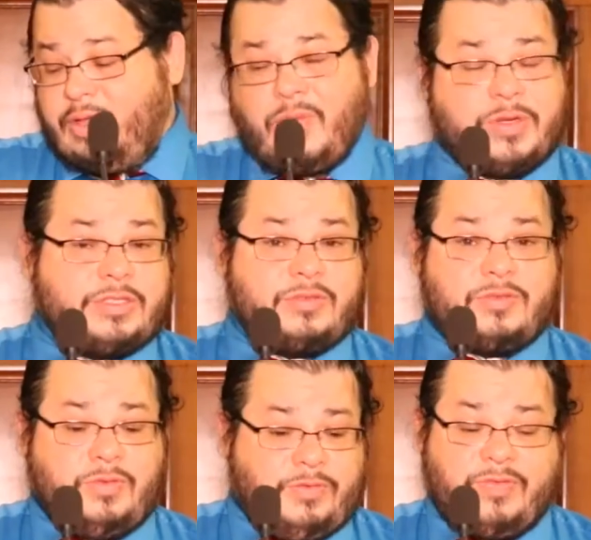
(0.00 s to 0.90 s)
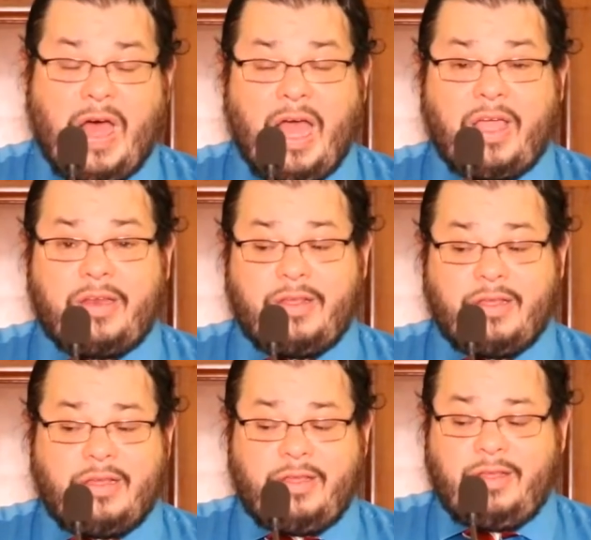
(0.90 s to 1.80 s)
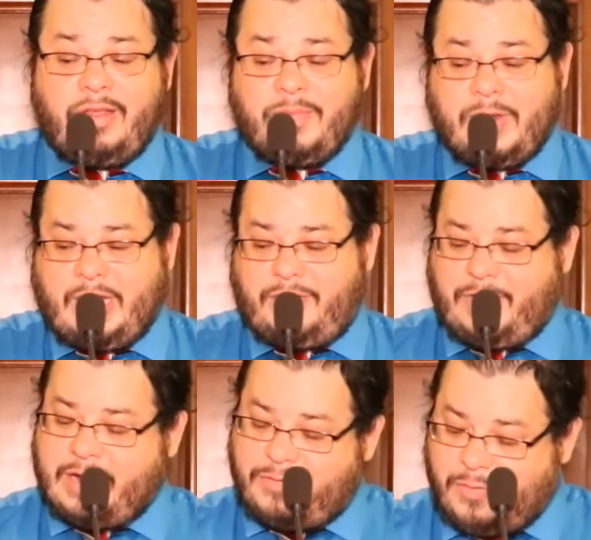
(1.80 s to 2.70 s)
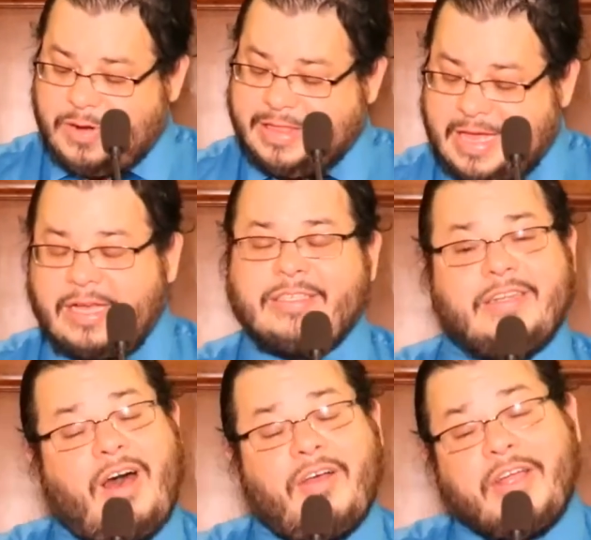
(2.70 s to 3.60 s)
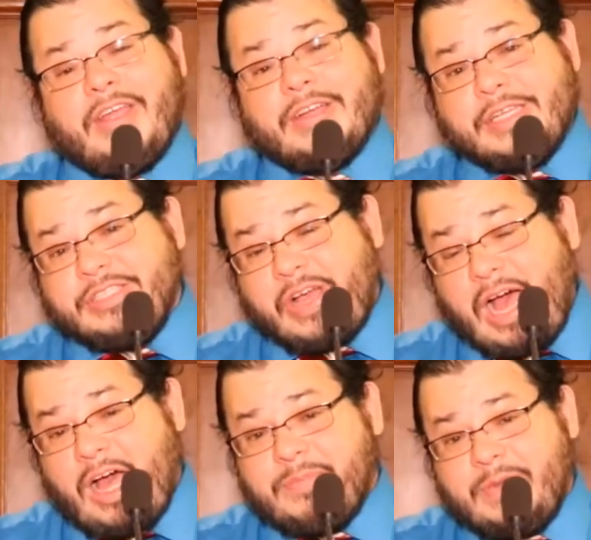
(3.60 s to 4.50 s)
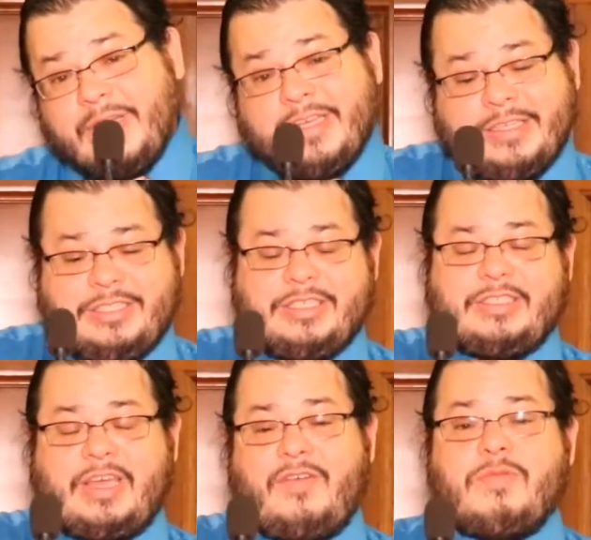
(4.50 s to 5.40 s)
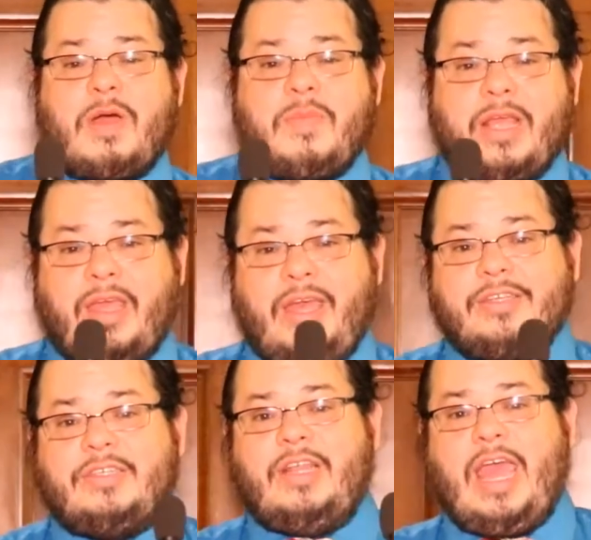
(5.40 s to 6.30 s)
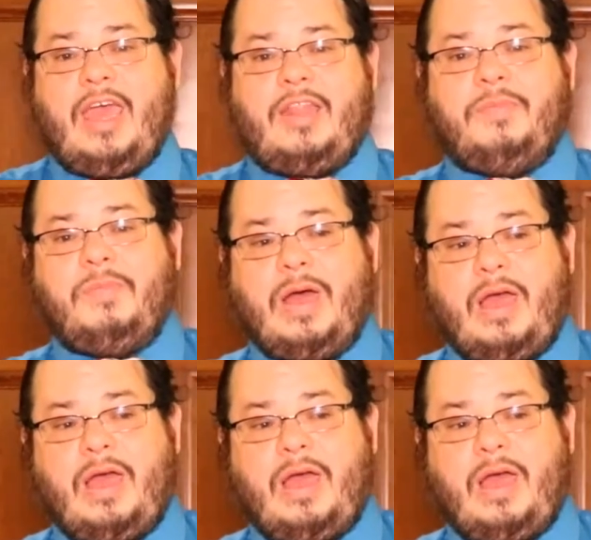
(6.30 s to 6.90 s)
which is fine, but I had to find a $40,000 a year job just to cover my medication and